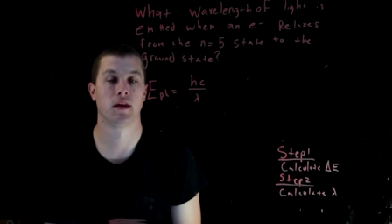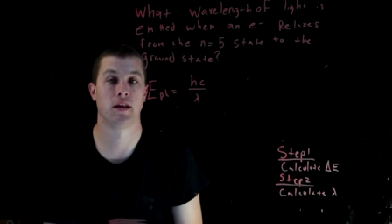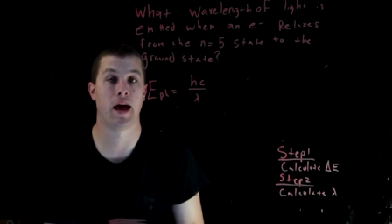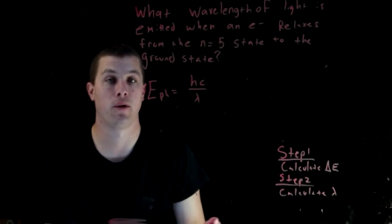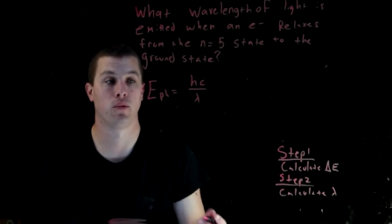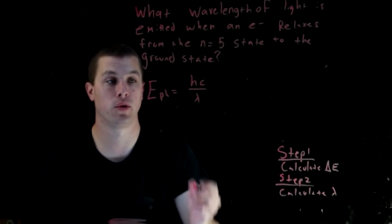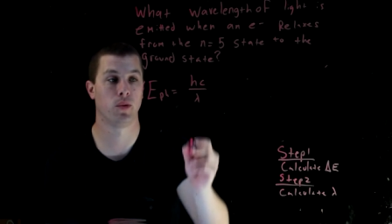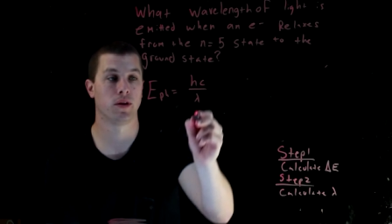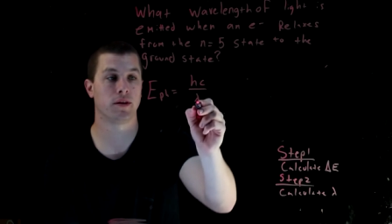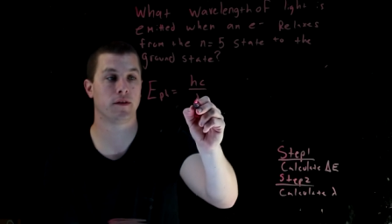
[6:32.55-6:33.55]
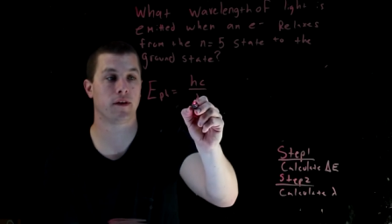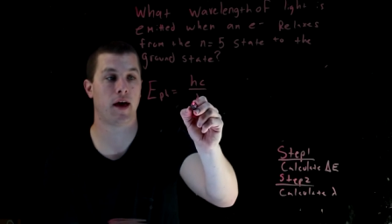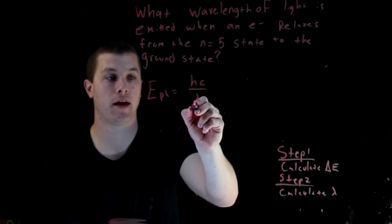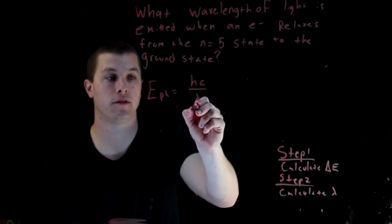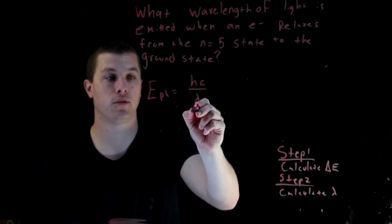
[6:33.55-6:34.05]
Now, we want this
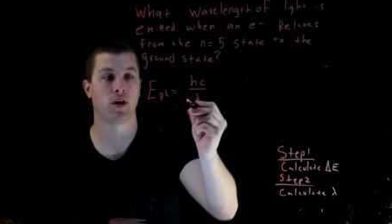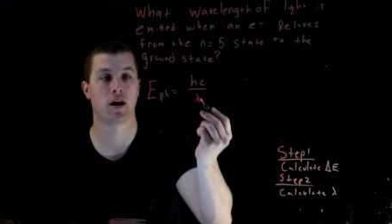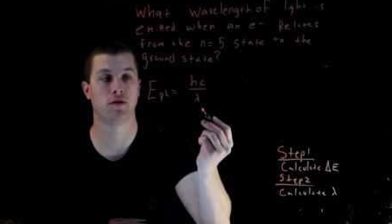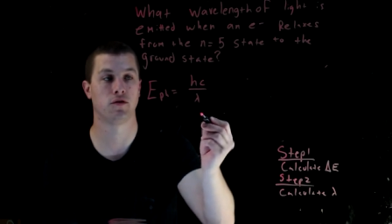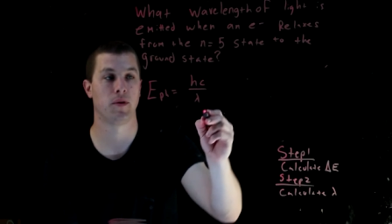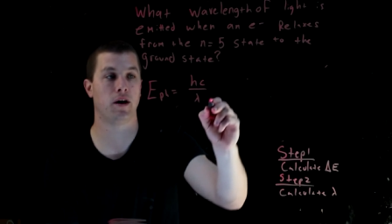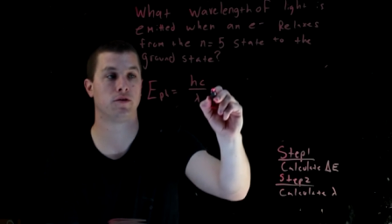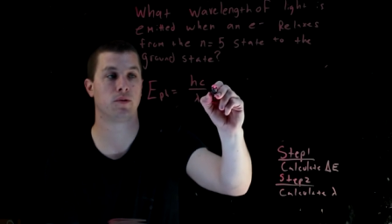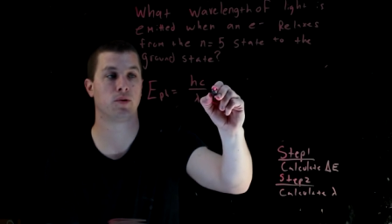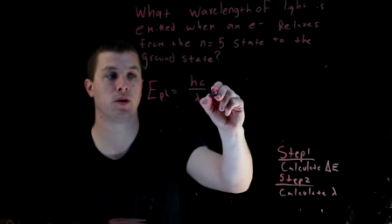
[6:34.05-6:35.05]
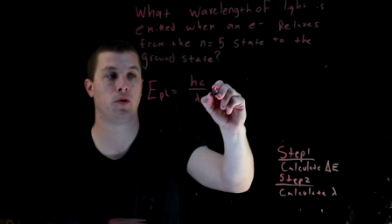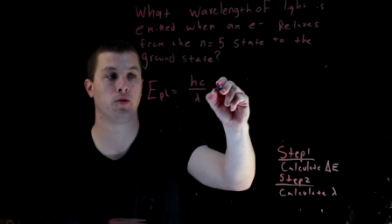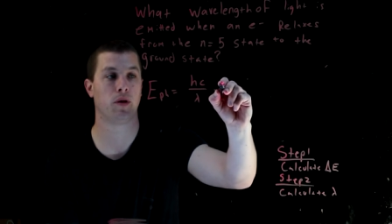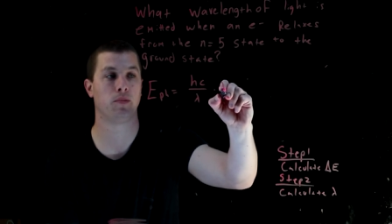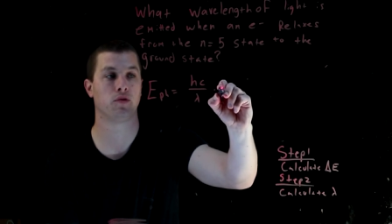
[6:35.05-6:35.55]
guy, so we got to do some algebra. We're going to
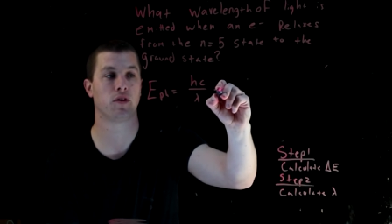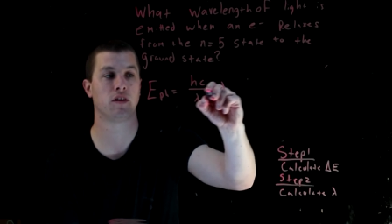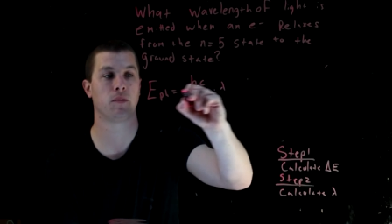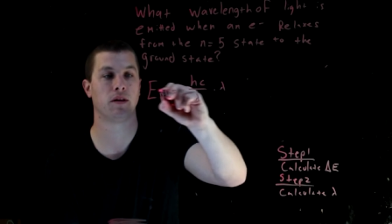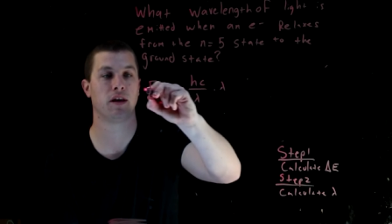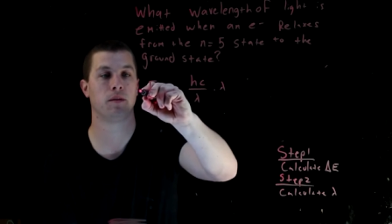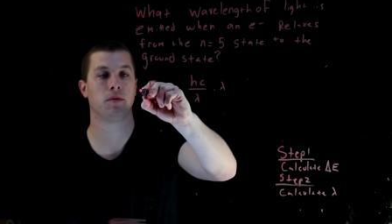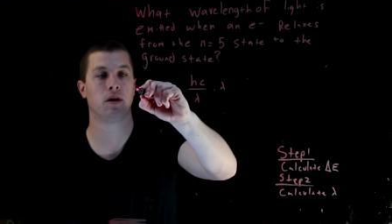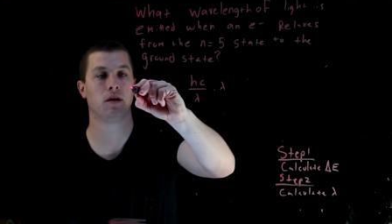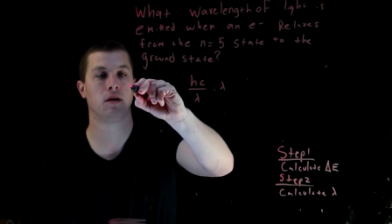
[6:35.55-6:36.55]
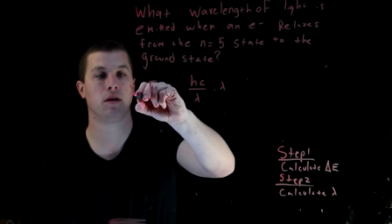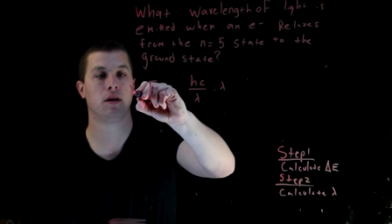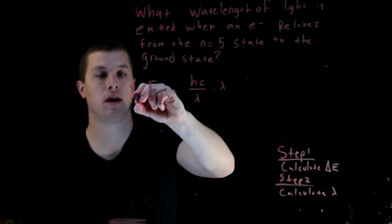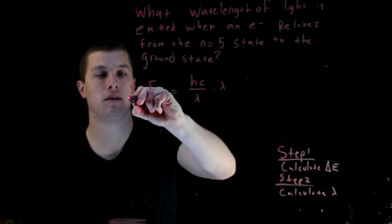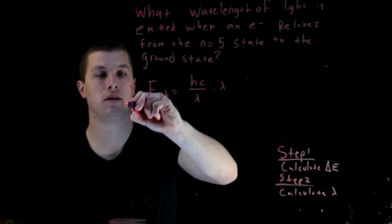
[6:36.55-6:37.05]
multiply both sides by lambda
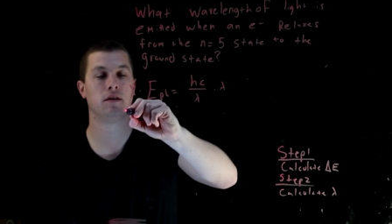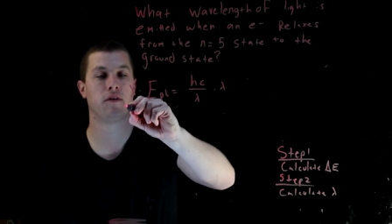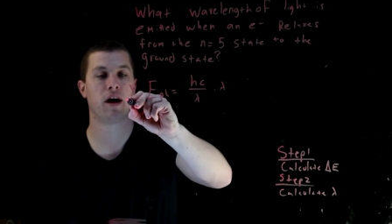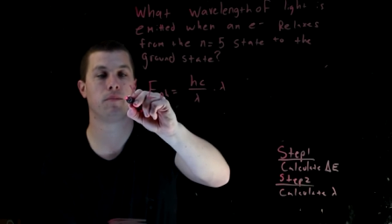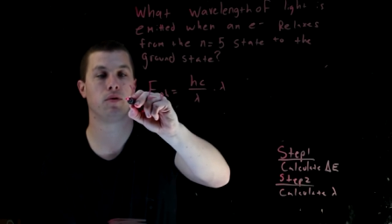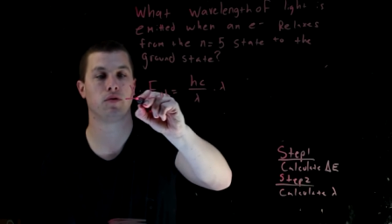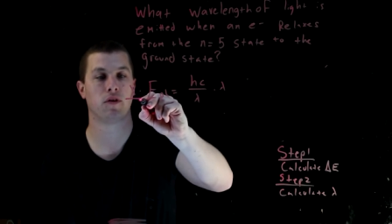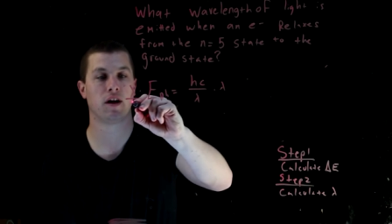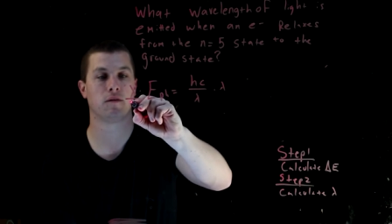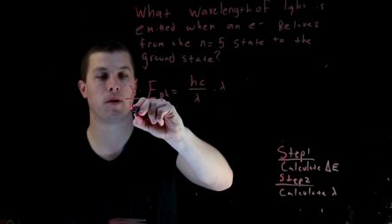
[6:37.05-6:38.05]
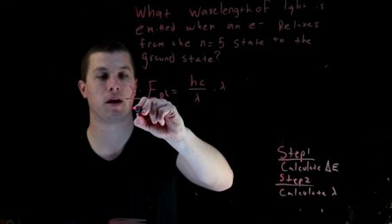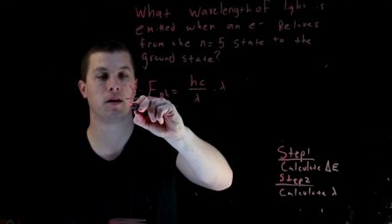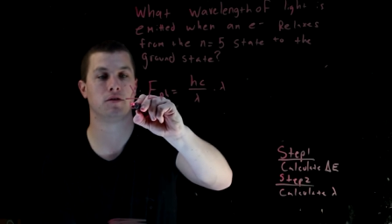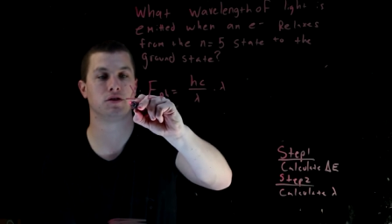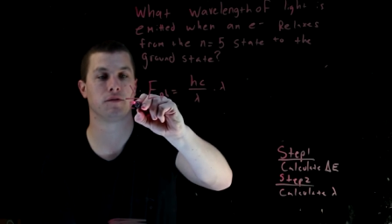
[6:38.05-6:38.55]
and then divide both sides by
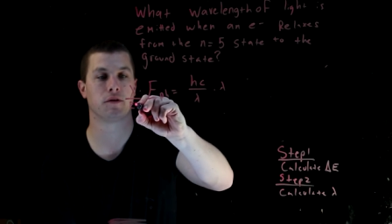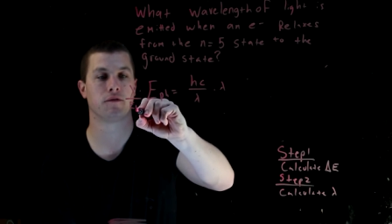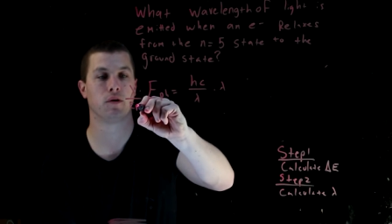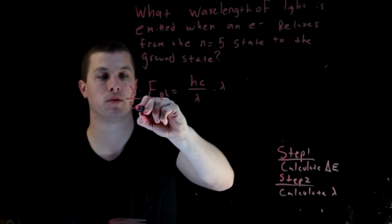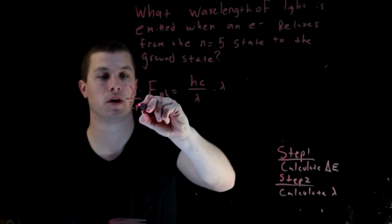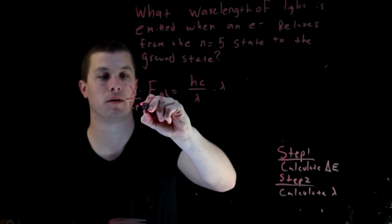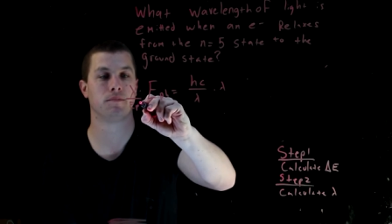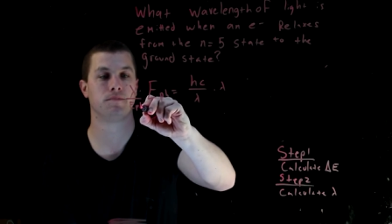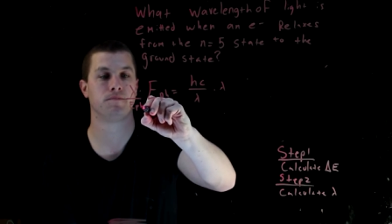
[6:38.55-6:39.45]
energy of our photon.